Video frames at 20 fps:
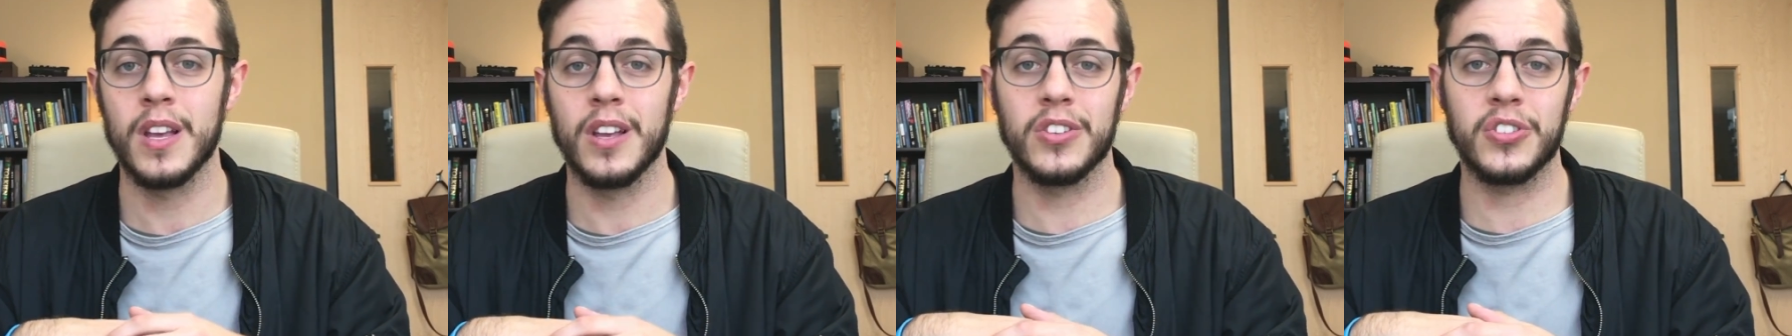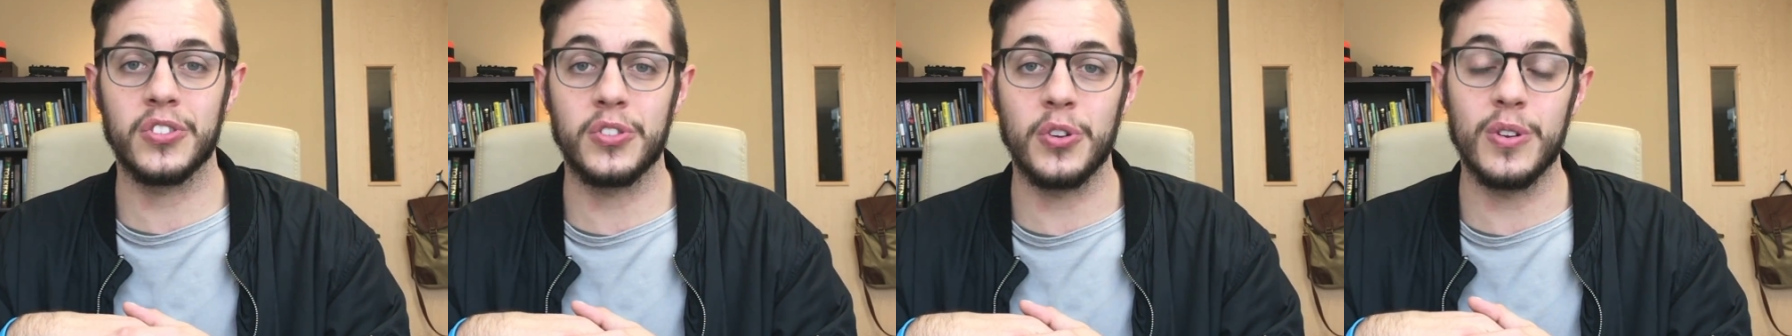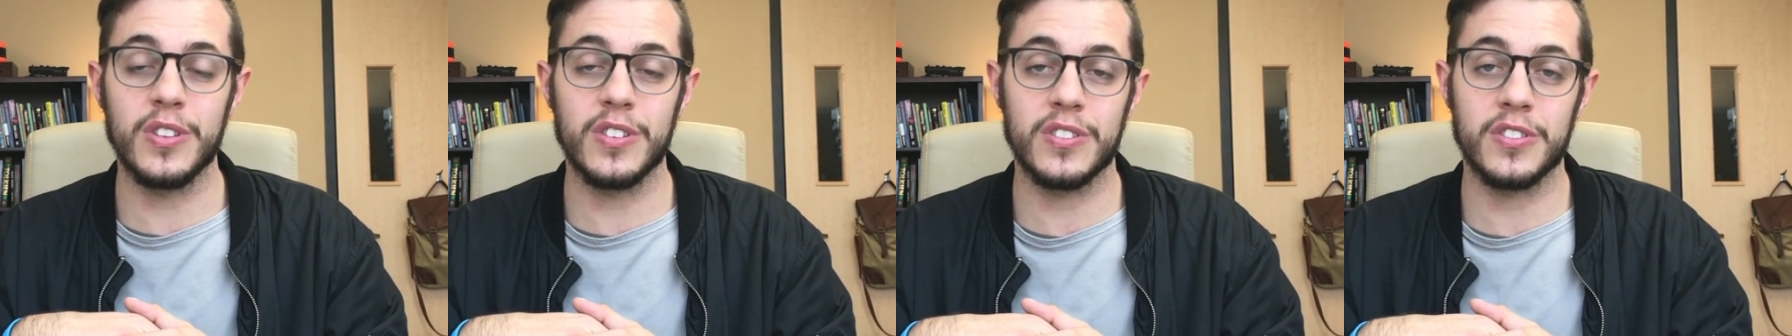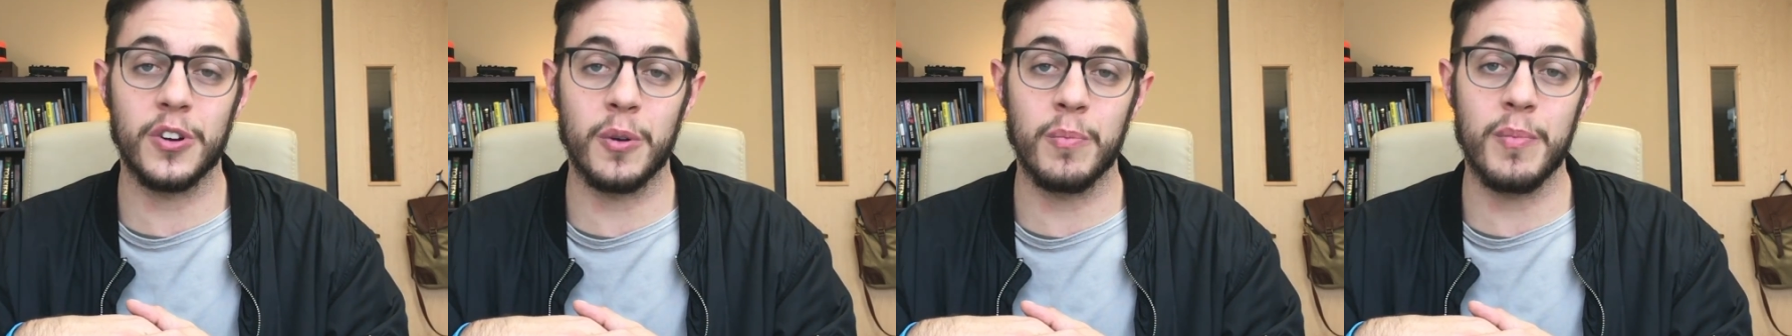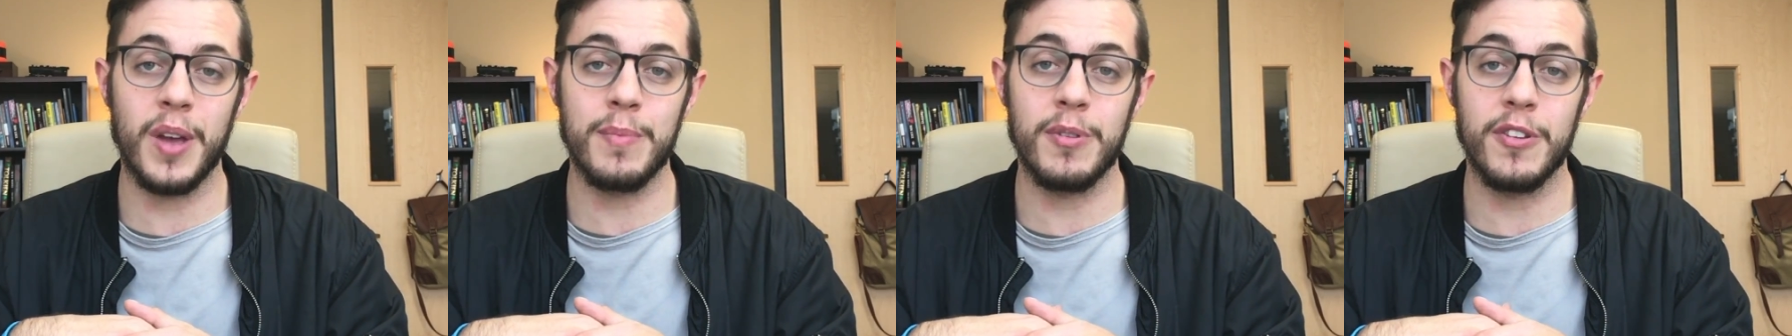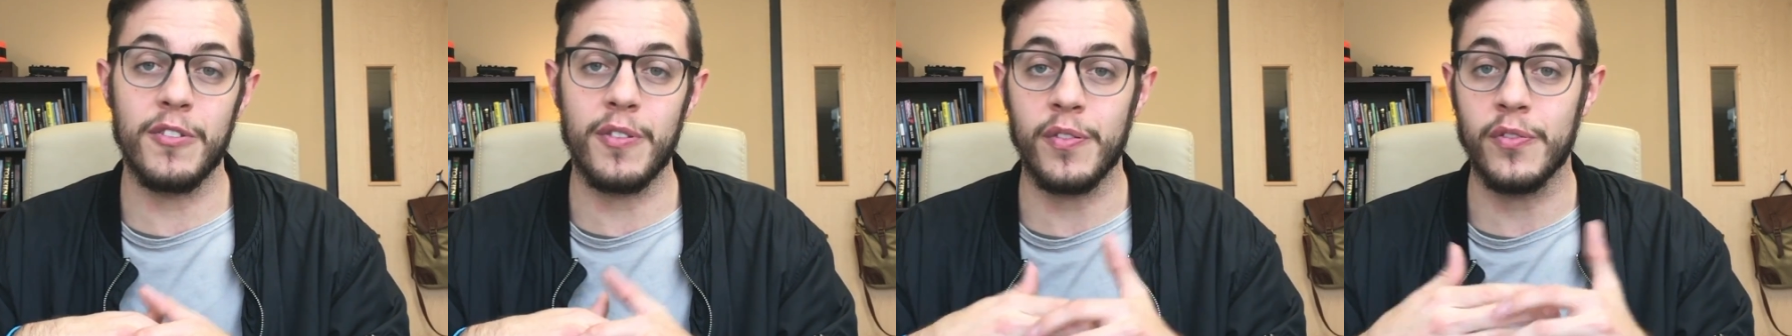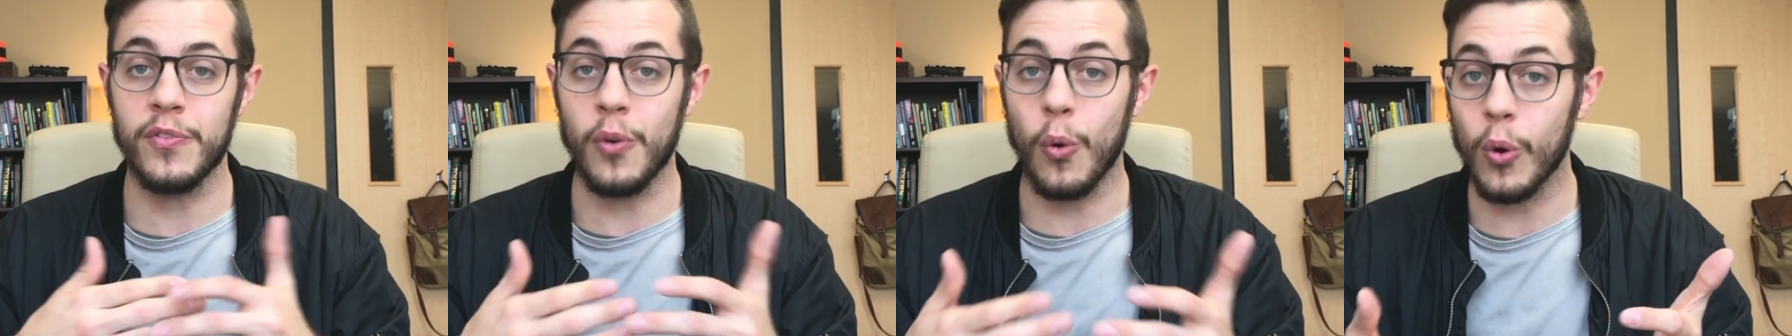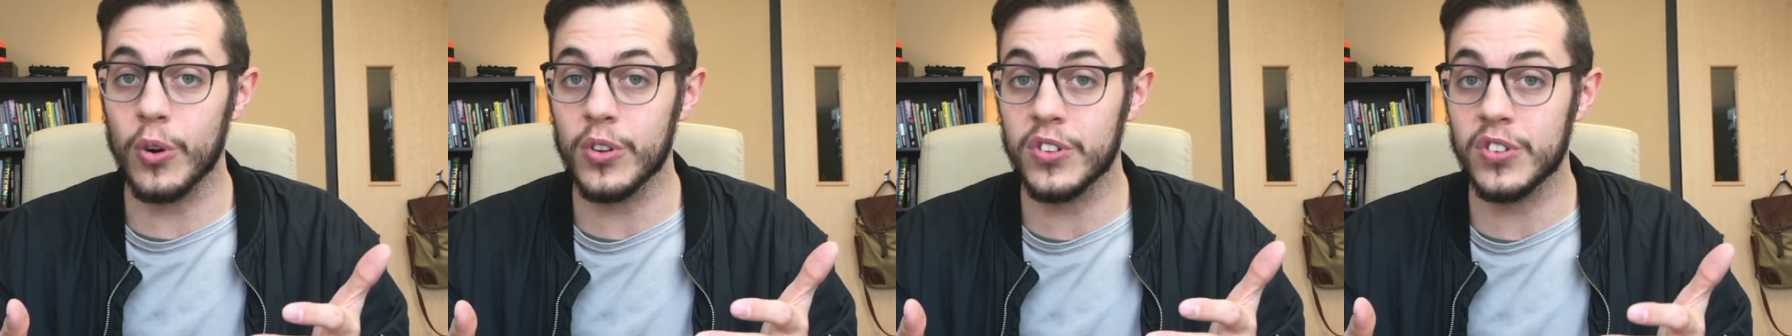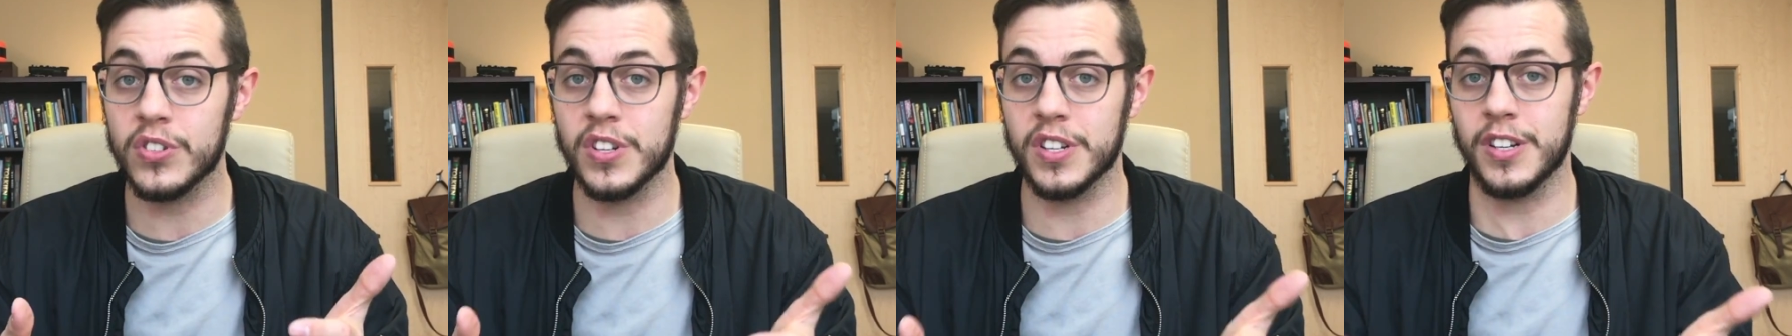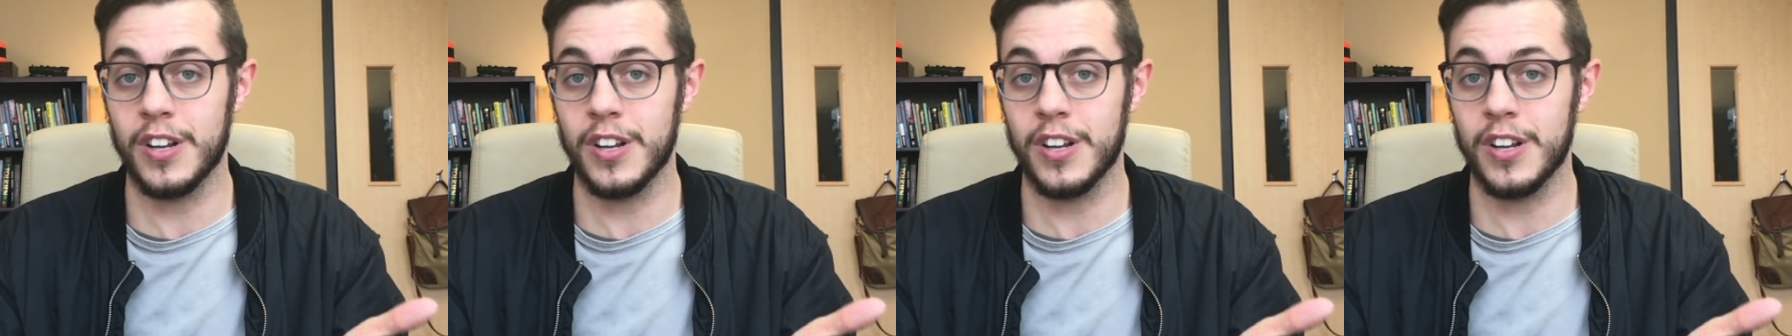students that are maybe forced to